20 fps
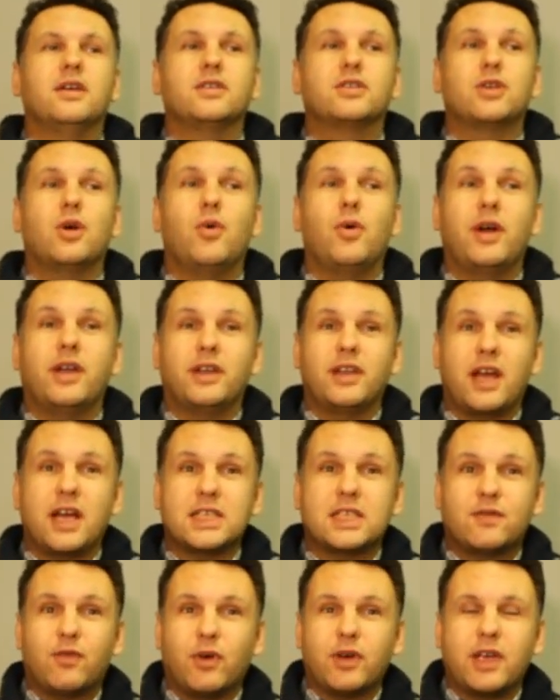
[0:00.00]
So, and
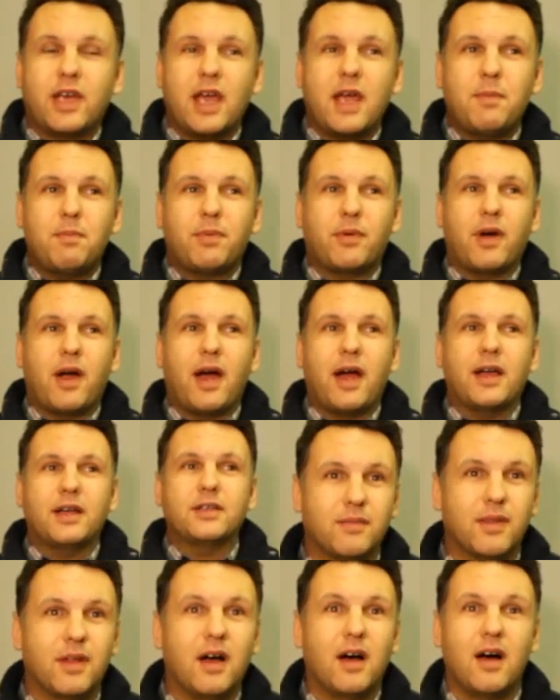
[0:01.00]
as for gay
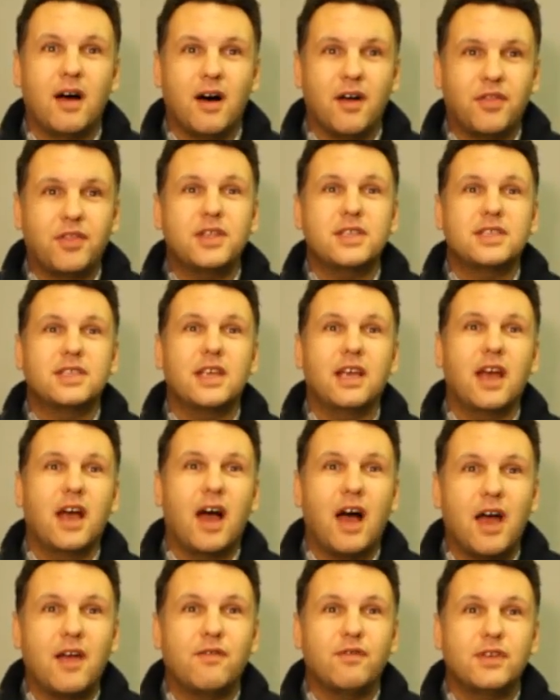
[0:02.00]
pride, this
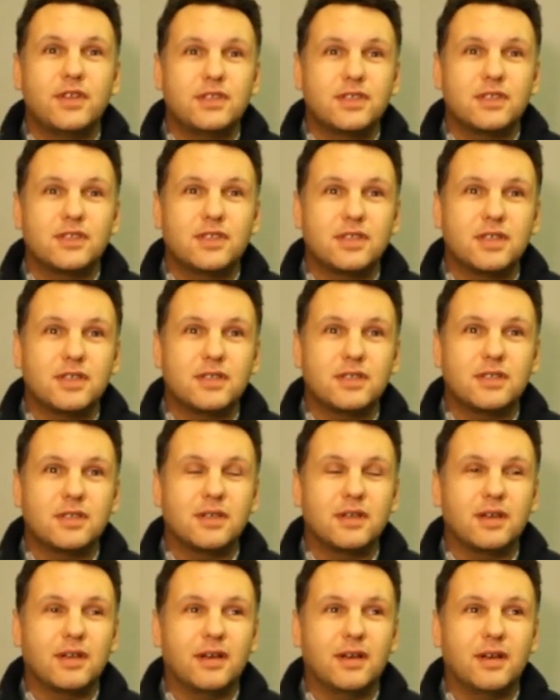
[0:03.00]
year I
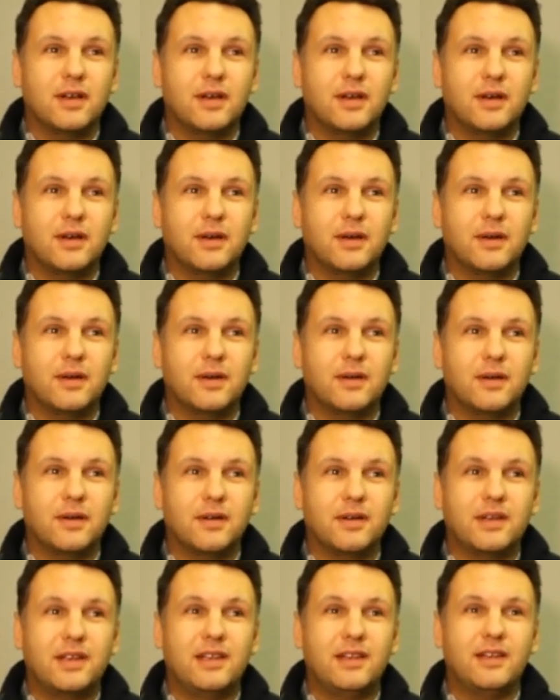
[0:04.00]
visited
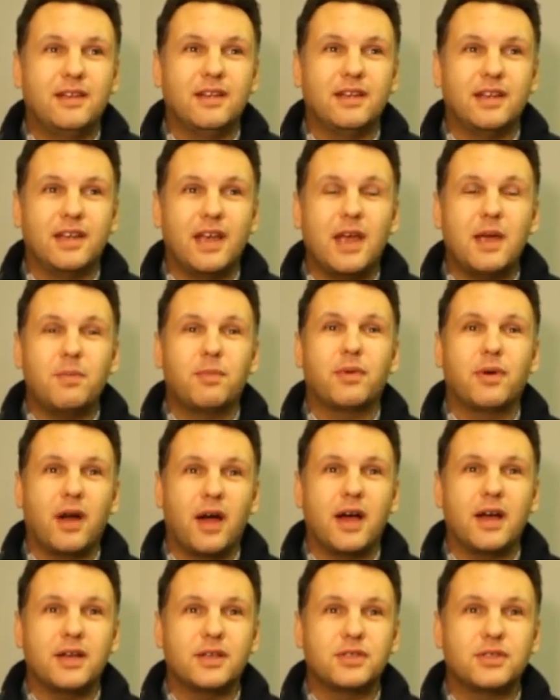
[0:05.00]
gay
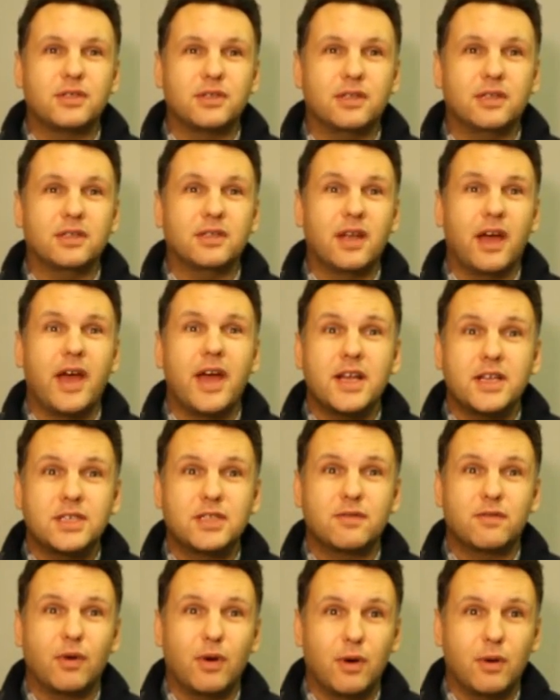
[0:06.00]
pride in
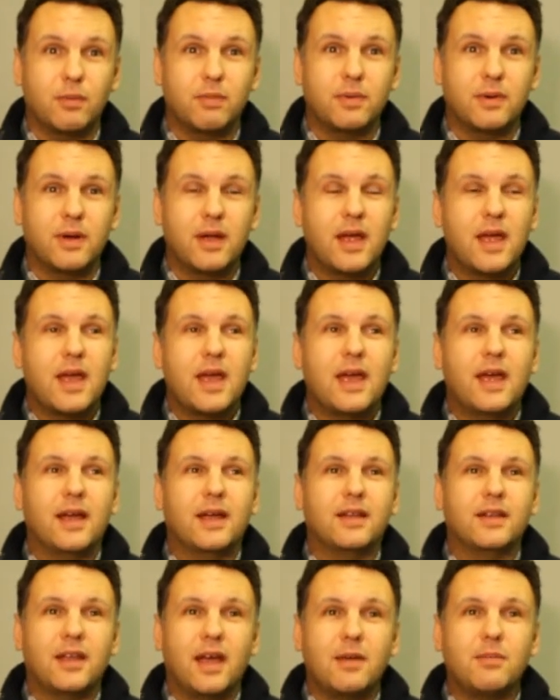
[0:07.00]
Antwerp,
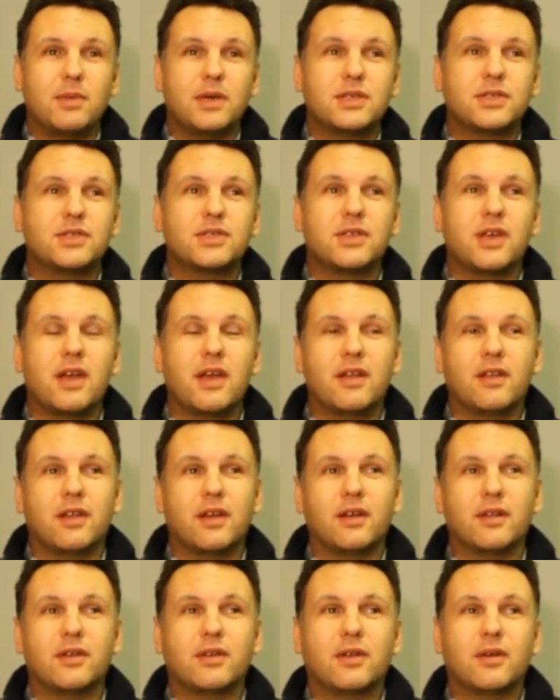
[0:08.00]
and I must say
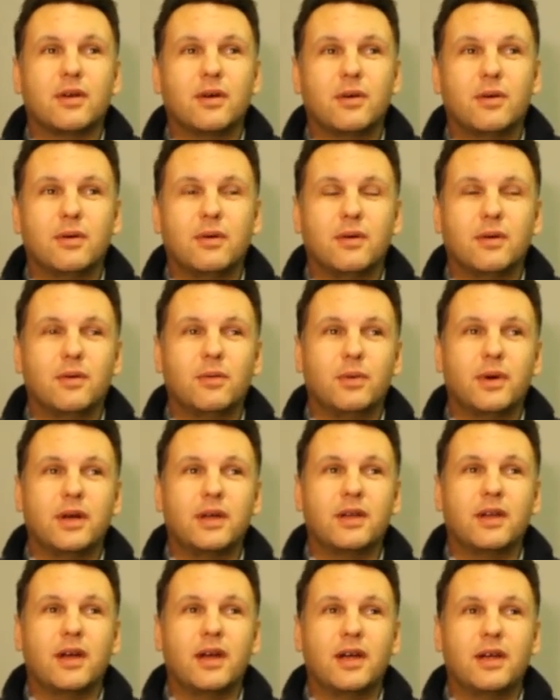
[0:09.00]
that
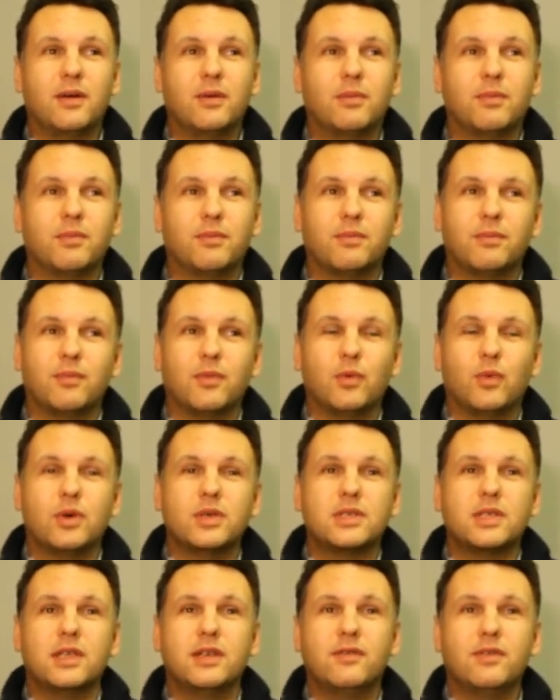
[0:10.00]
when I
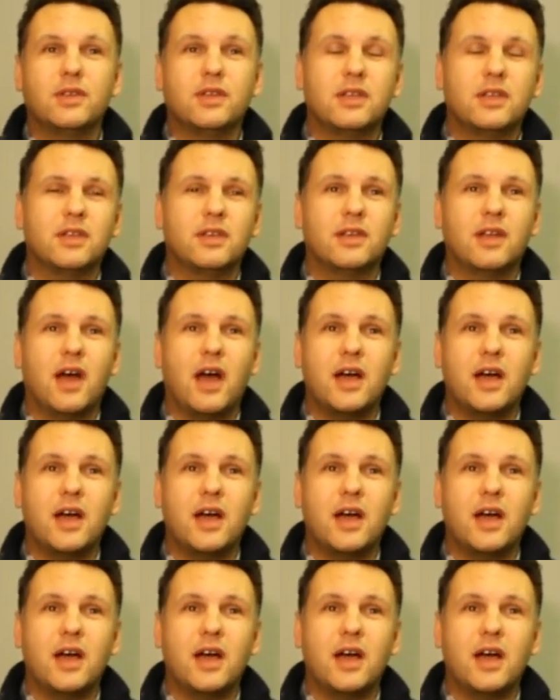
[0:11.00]
was living in